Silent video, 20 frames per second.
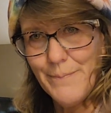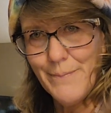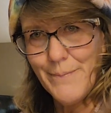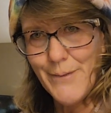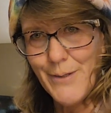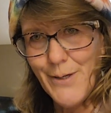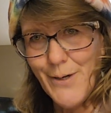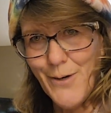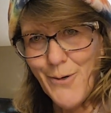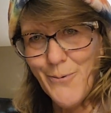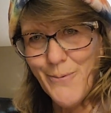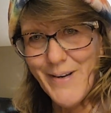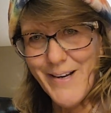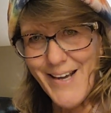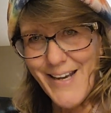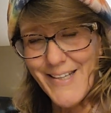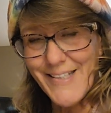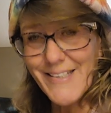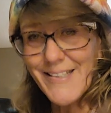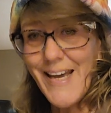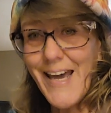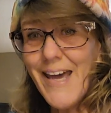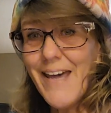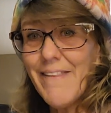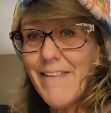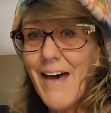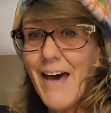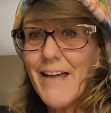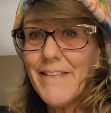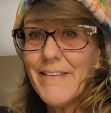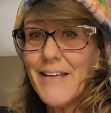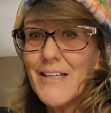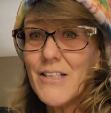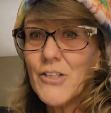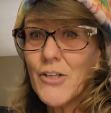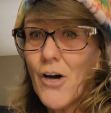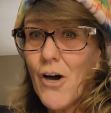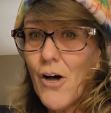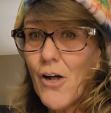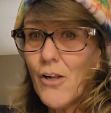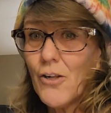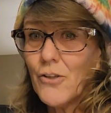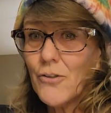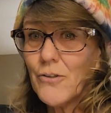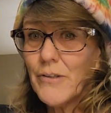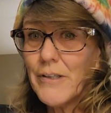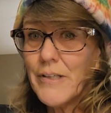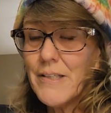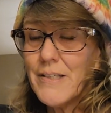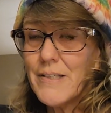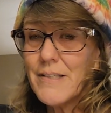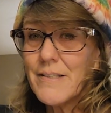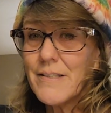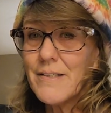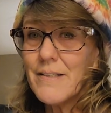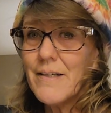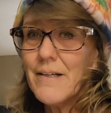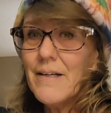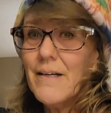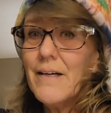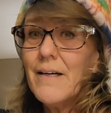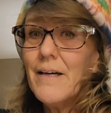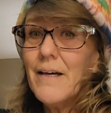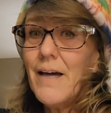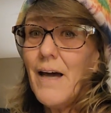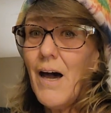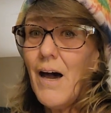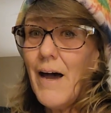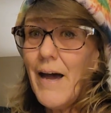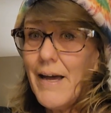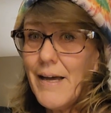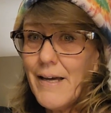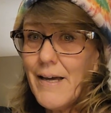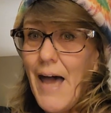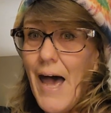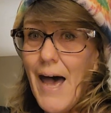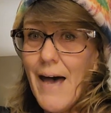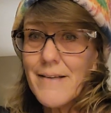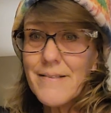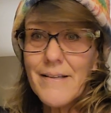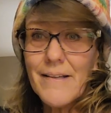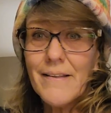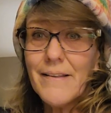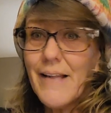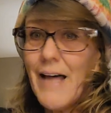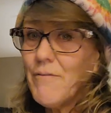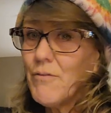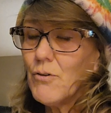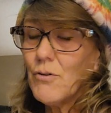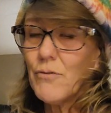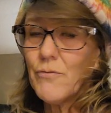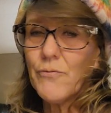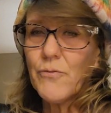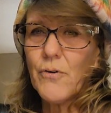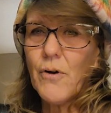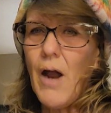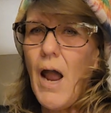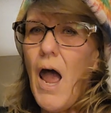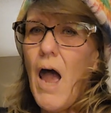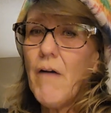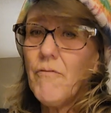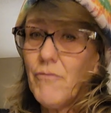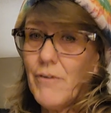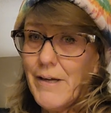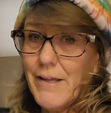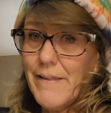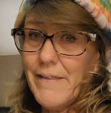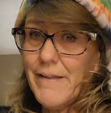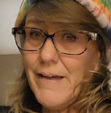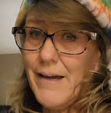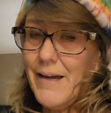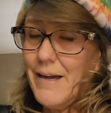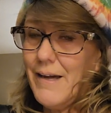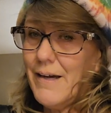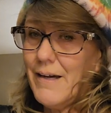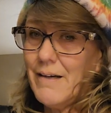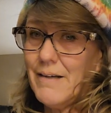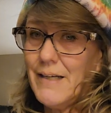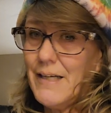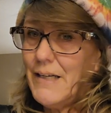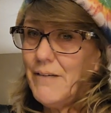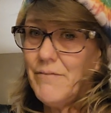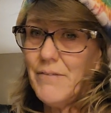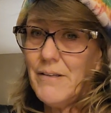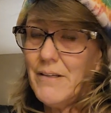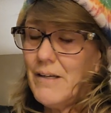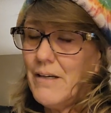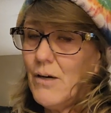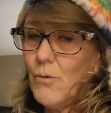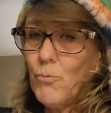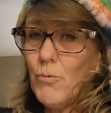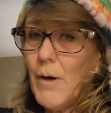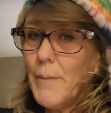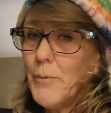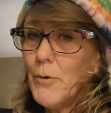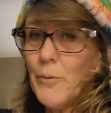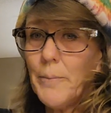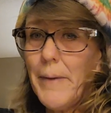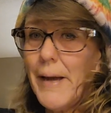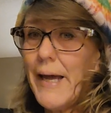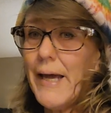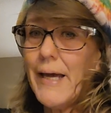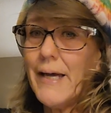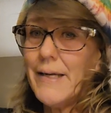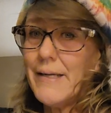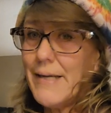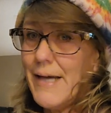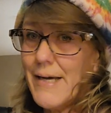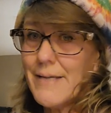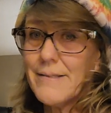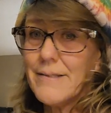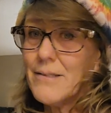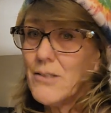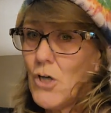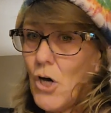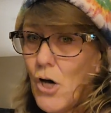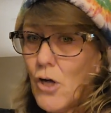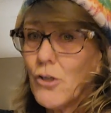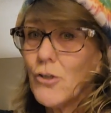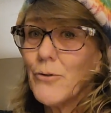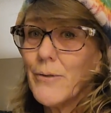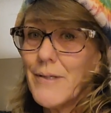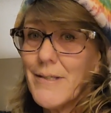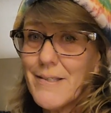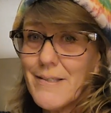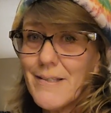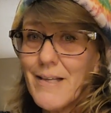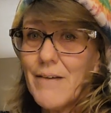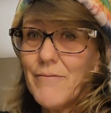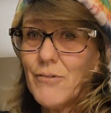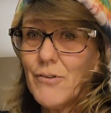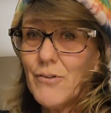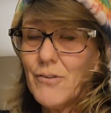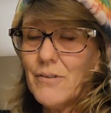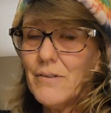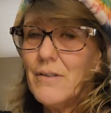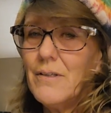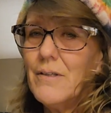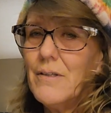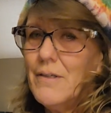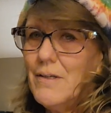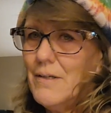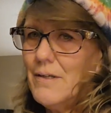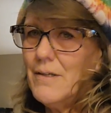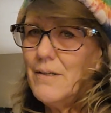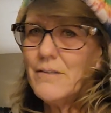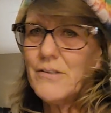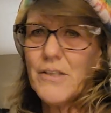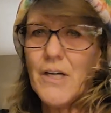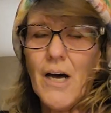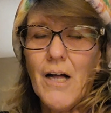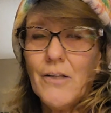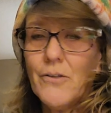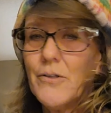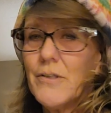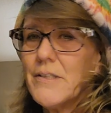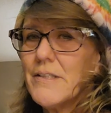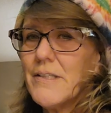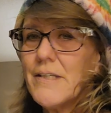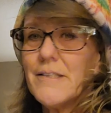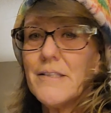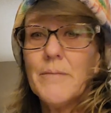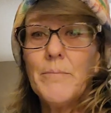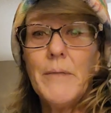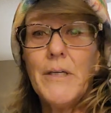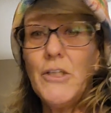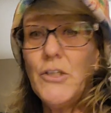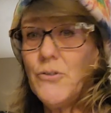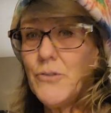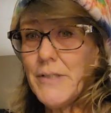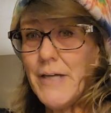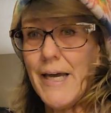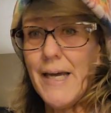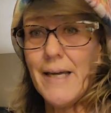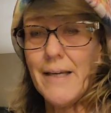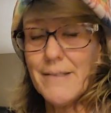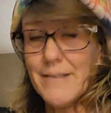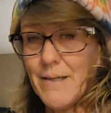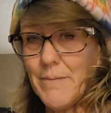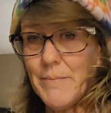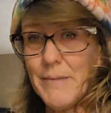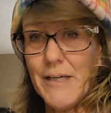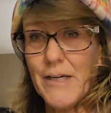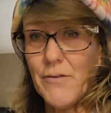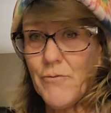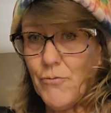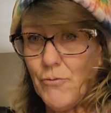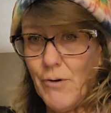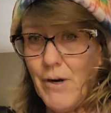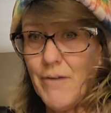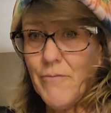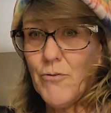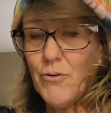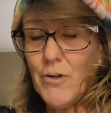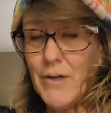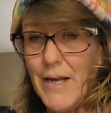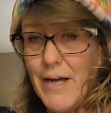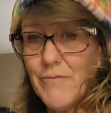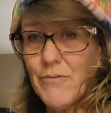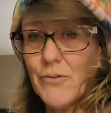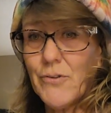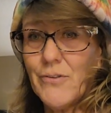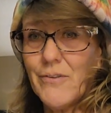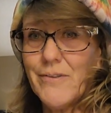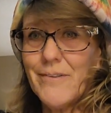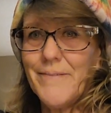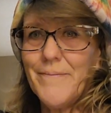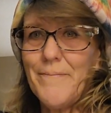Know when I say that tolerance has a level for everything. Even a rubber band has a tolerance level. Tolerance doesn't mean you take something forever and ever.